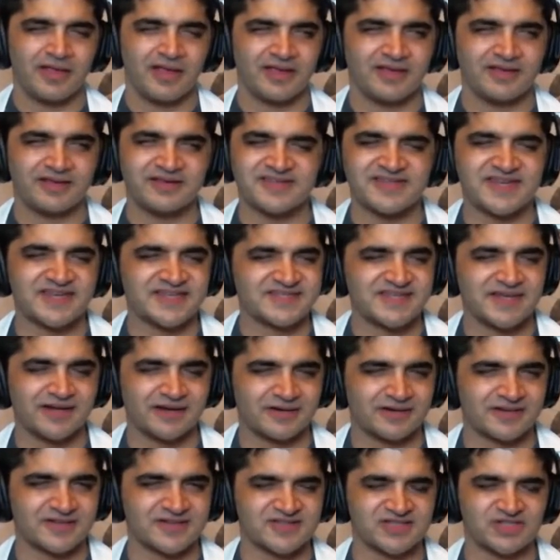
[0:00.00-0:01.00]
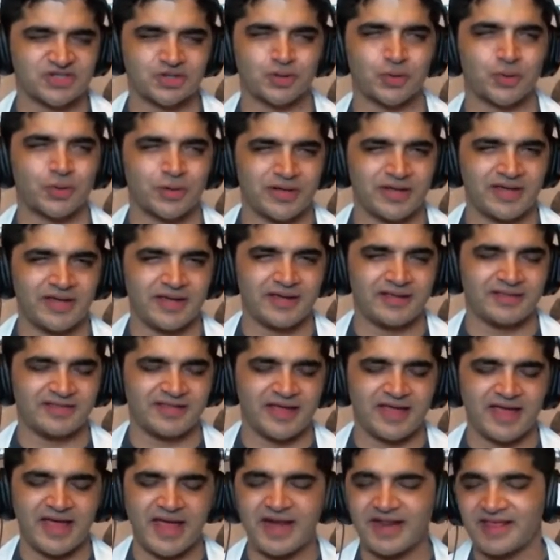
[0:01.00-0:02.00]
it doesn't destroy
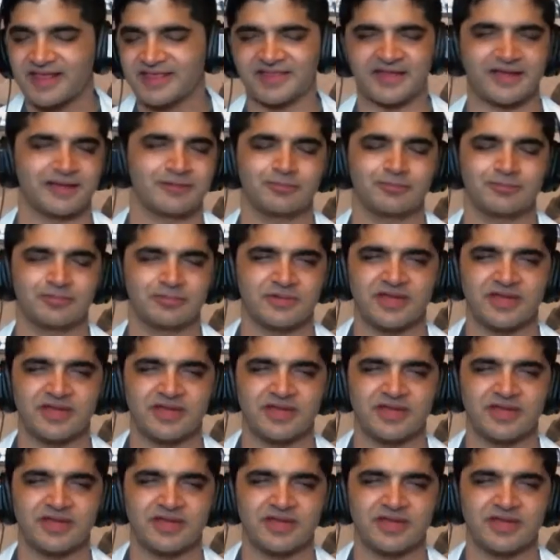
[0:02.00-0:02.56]
anything.